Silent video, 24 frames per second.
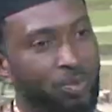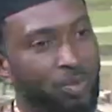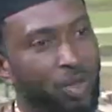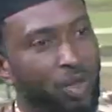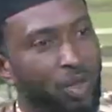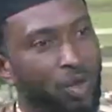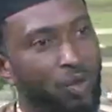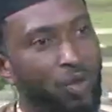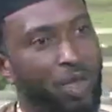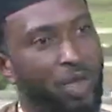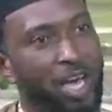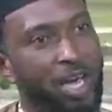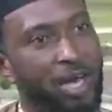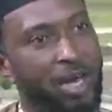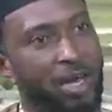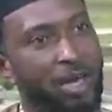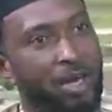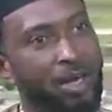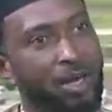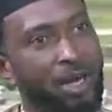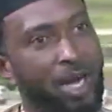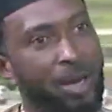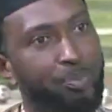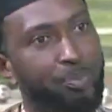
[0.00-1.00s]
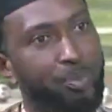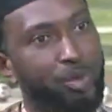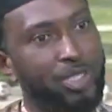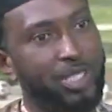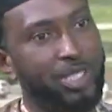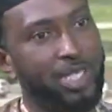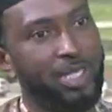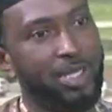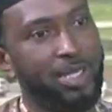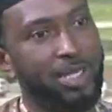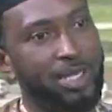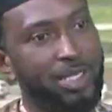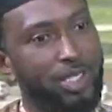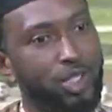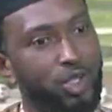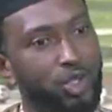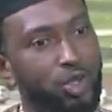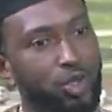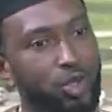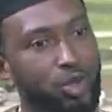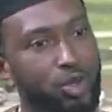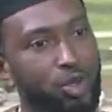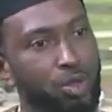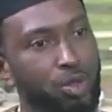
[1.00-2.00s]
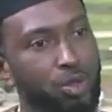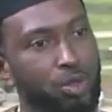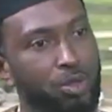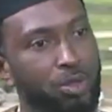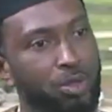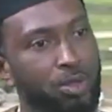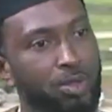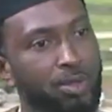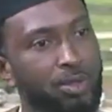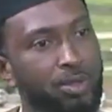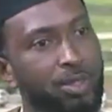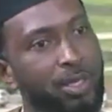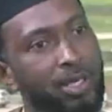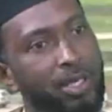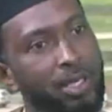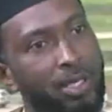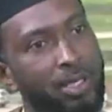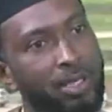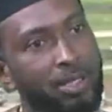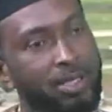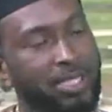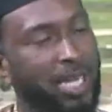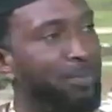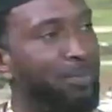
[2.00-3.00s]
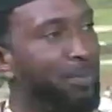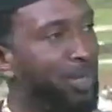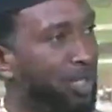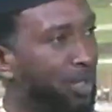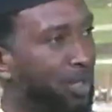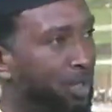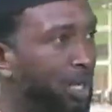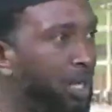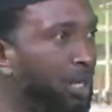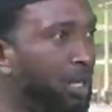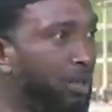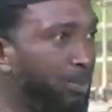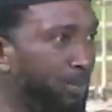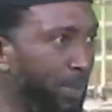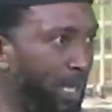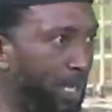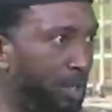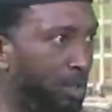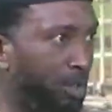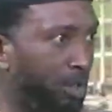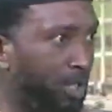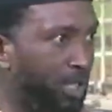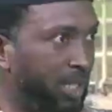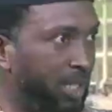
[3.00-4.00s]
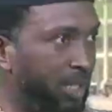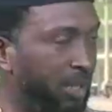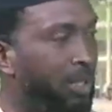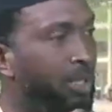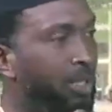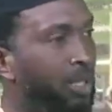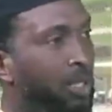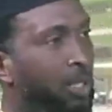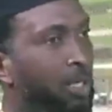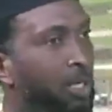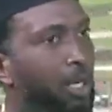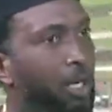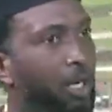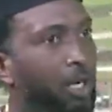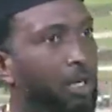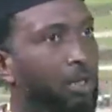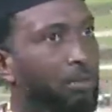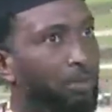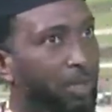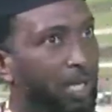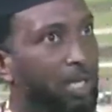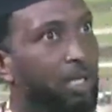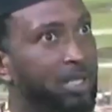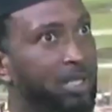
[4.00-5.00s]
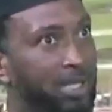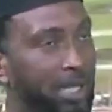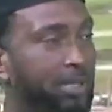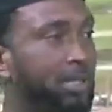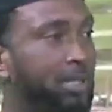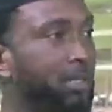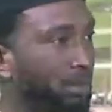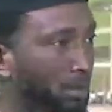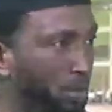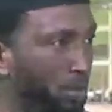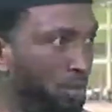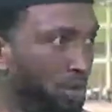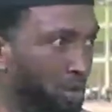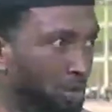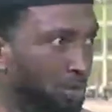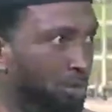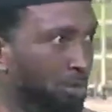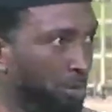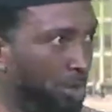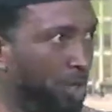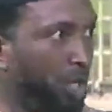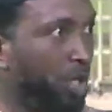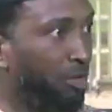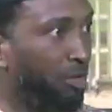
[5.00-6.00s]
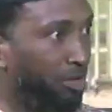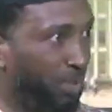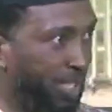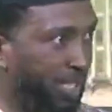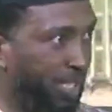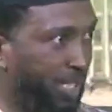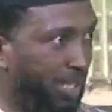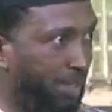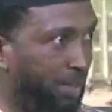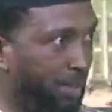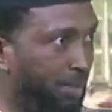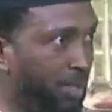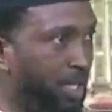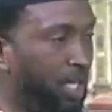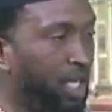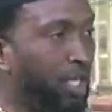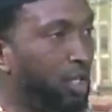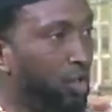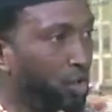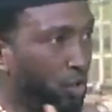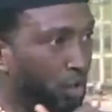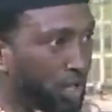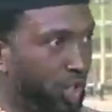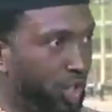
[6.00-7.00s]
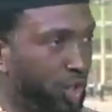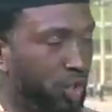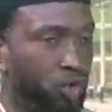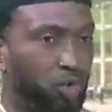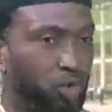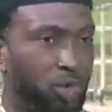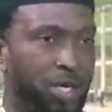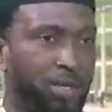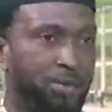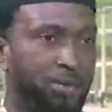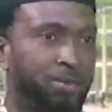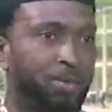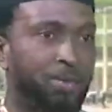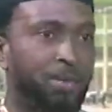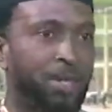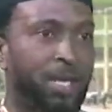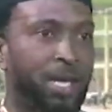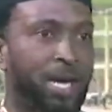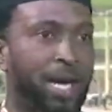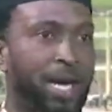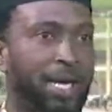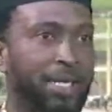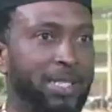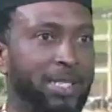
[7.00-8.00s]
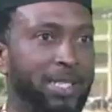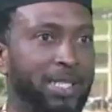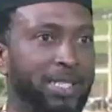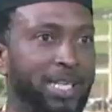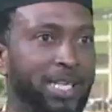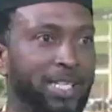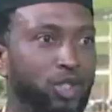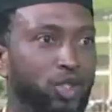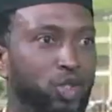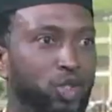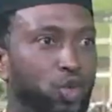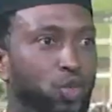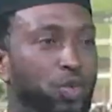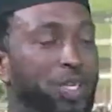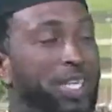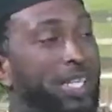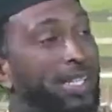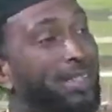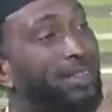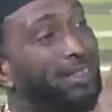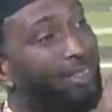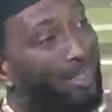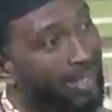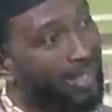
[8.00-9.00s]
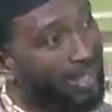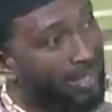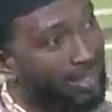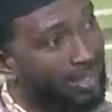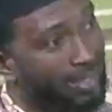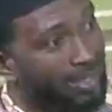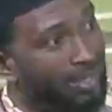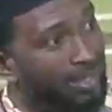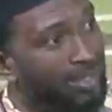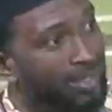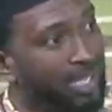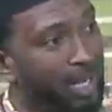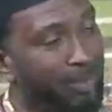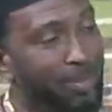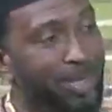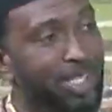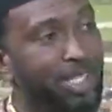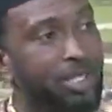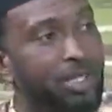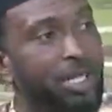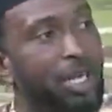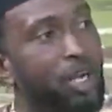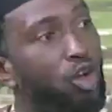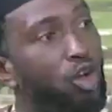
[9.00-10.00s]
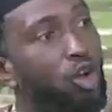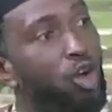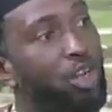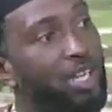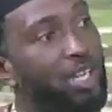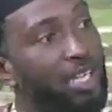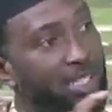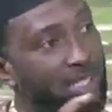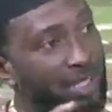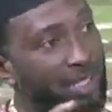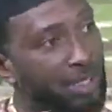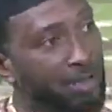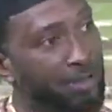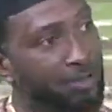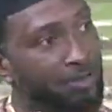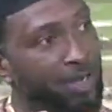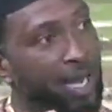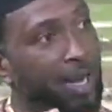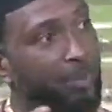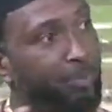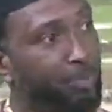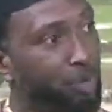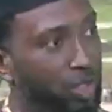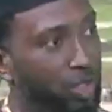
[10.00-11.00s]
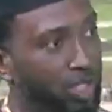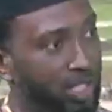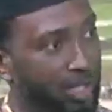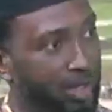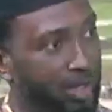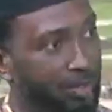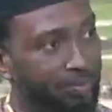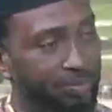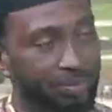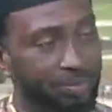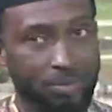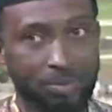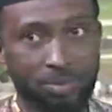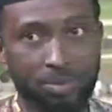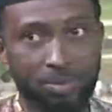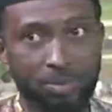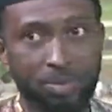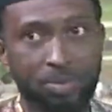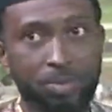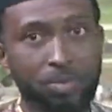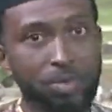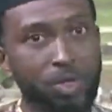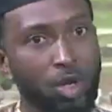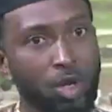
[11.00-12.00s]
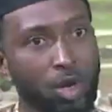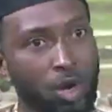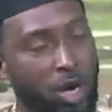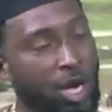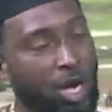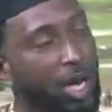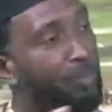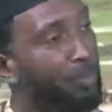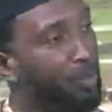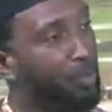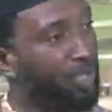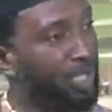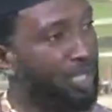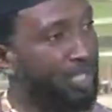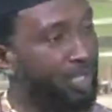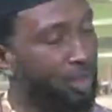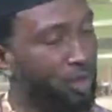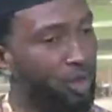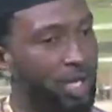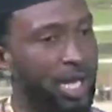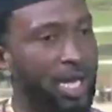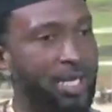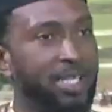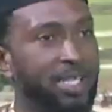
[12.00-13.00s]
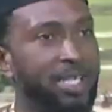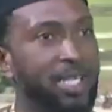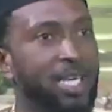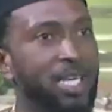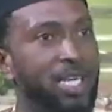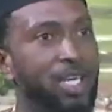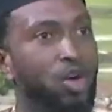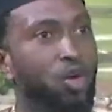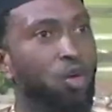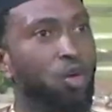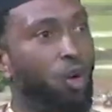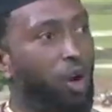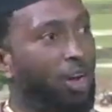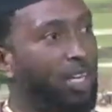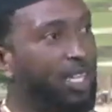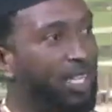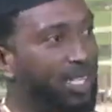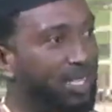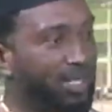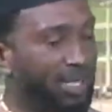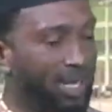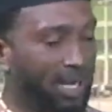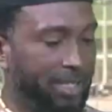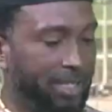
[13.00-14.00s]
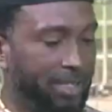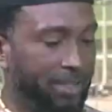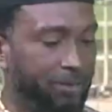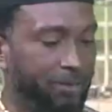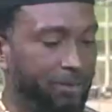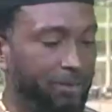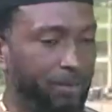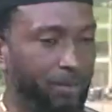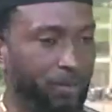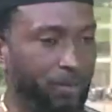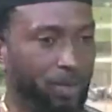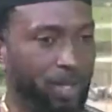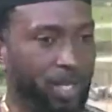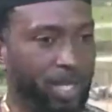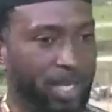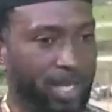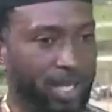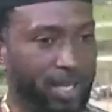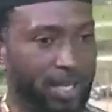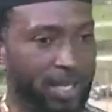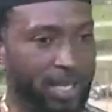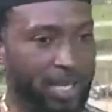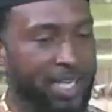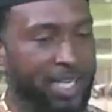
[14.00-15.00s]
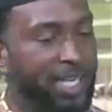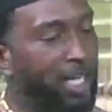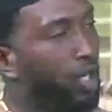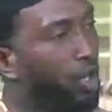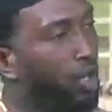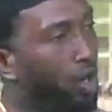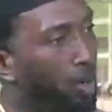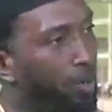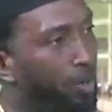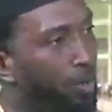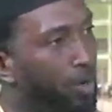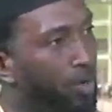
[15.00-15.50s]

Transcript: We are approaching this through three-dimensional pedagogy. Pedagogy as model of teaching to these children, and it has to do with the three-dimensional cognitive approach, or approaches to that. One is that in the club,